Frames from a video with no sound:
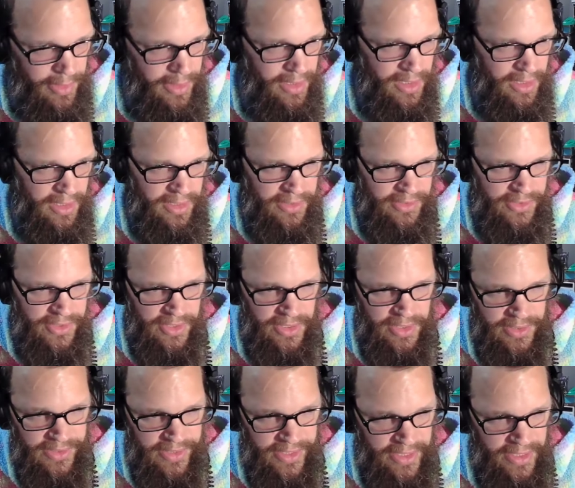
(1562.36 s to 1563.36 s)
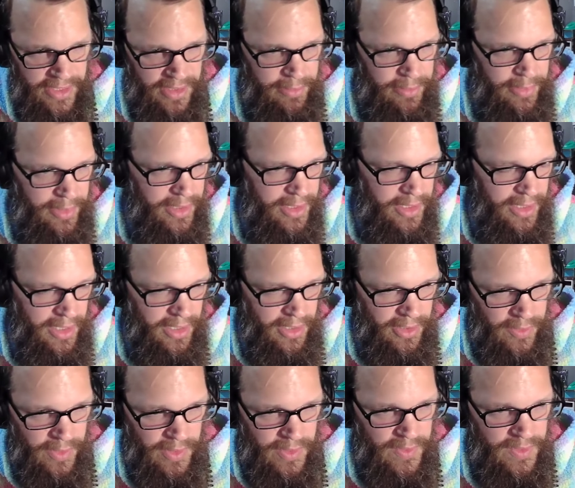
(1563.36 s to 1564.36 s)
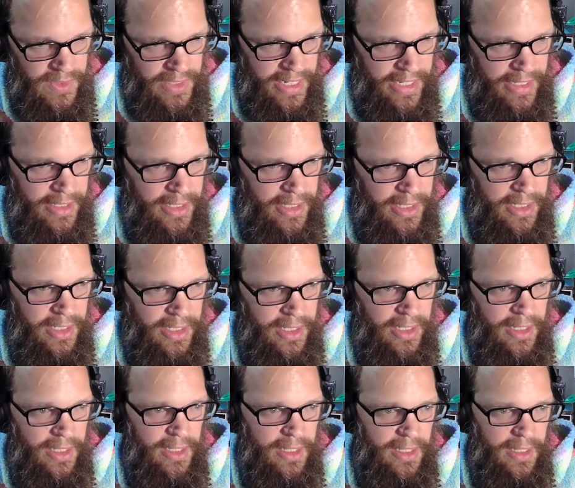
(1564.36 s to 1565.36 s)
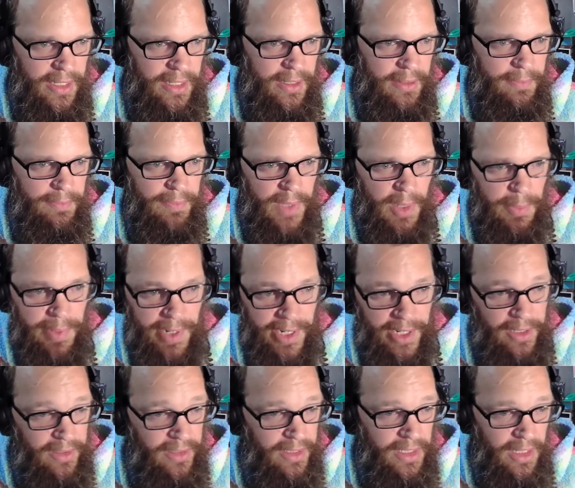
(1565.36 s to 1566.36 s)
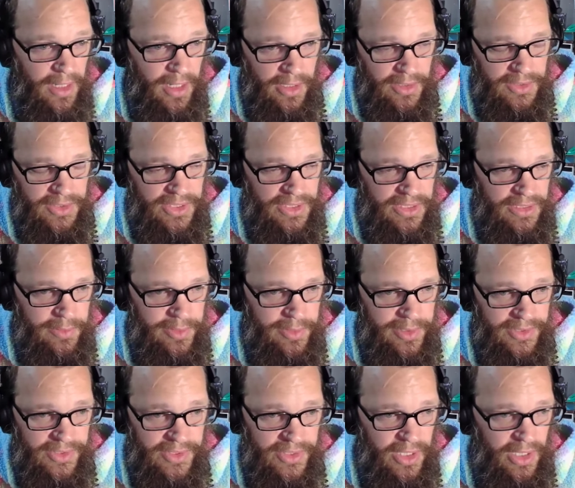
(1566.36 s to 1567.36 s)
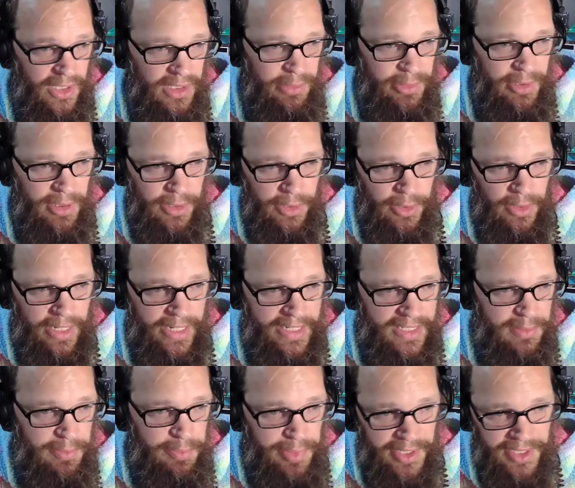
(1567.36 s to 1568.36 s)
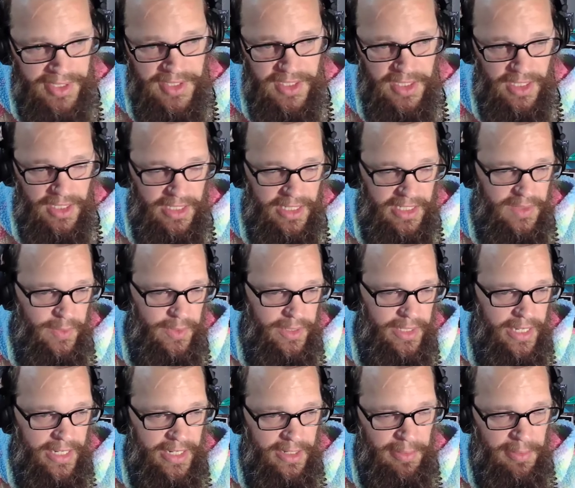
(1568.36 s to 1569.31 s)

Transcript: He didn't. She didn't hit him. He agrees with that. Um, apparently, all she did was she called him a little ass bitch, and that's what got